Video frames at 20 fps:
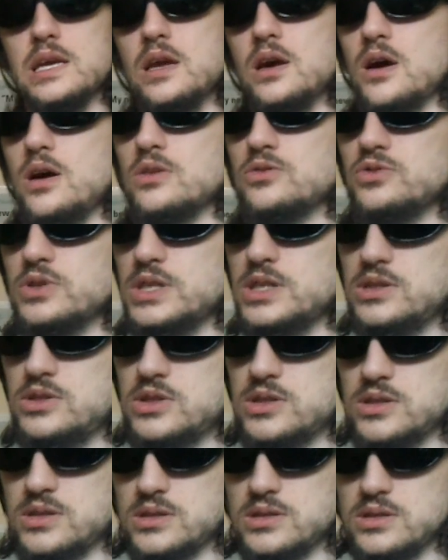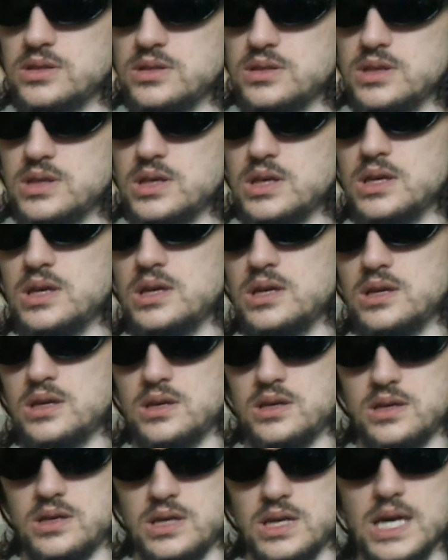key cartridge,
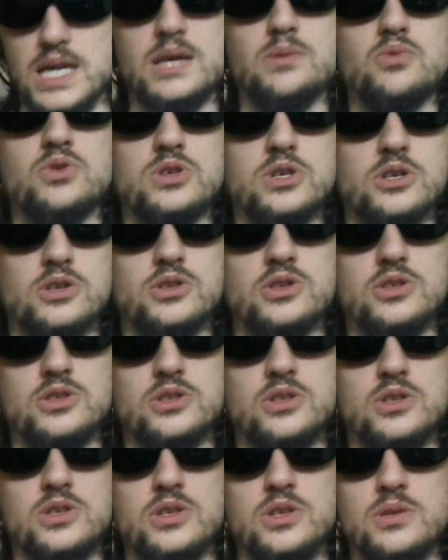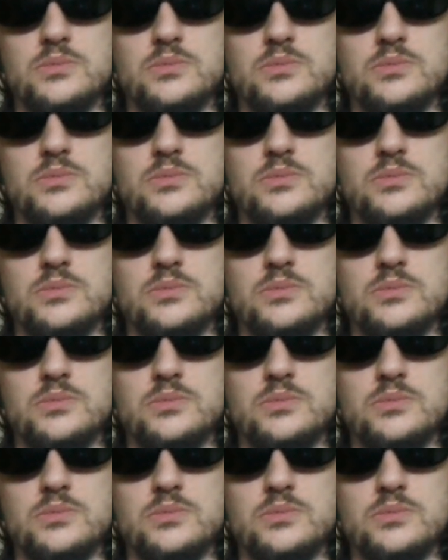and it works,